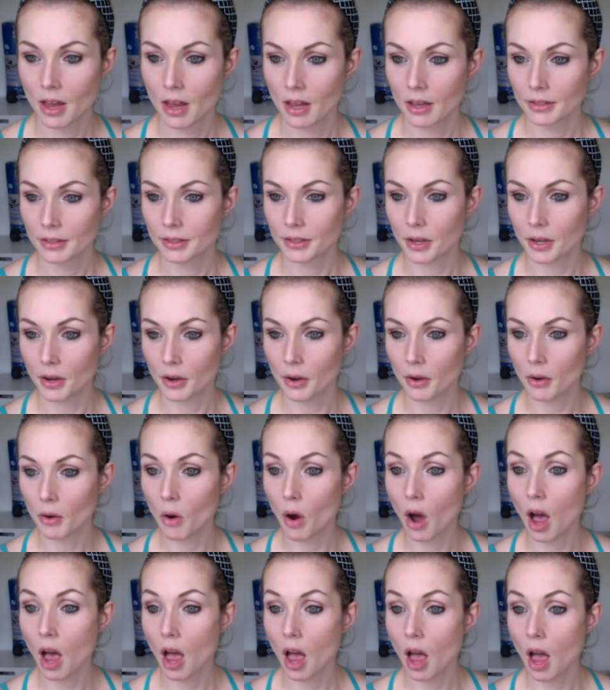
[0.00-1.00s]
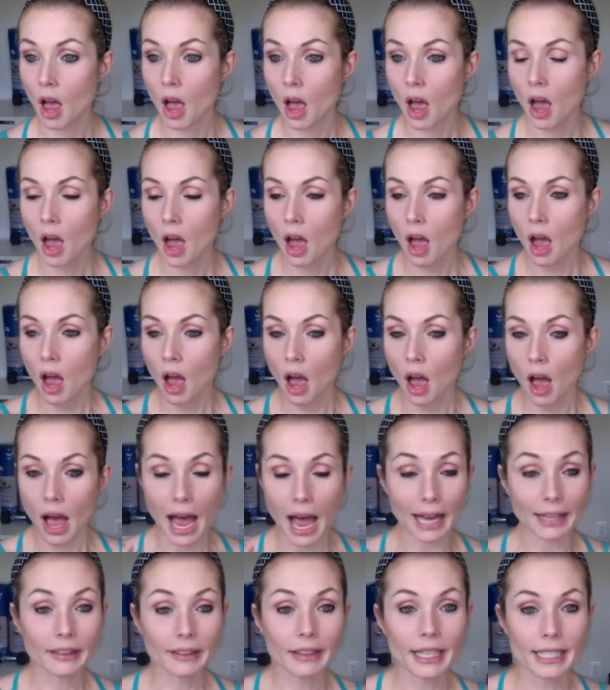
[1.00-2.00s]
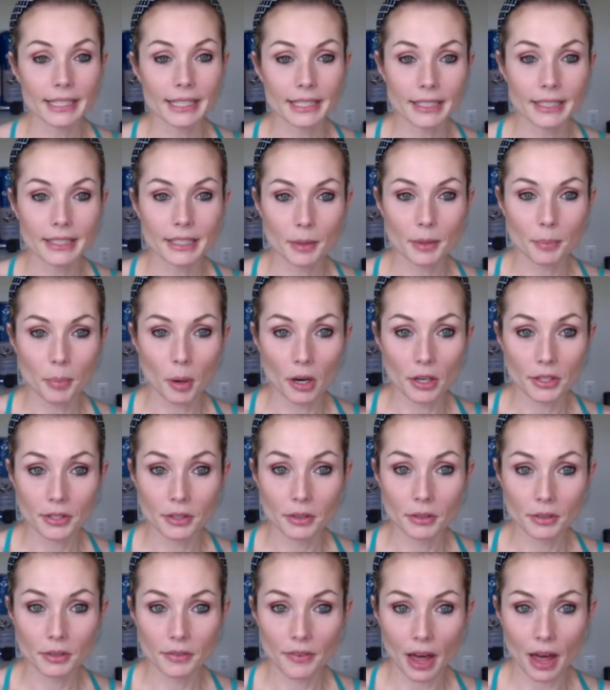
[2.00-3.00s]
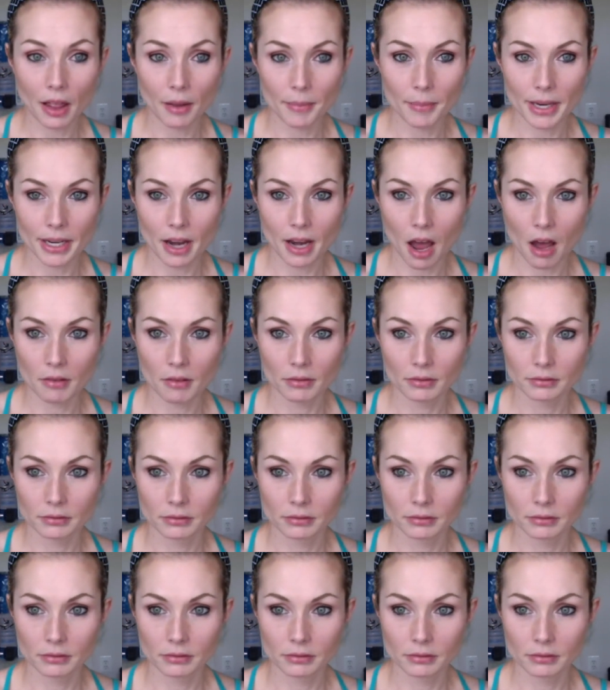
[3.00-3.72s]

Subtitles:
So I listen to personal development now.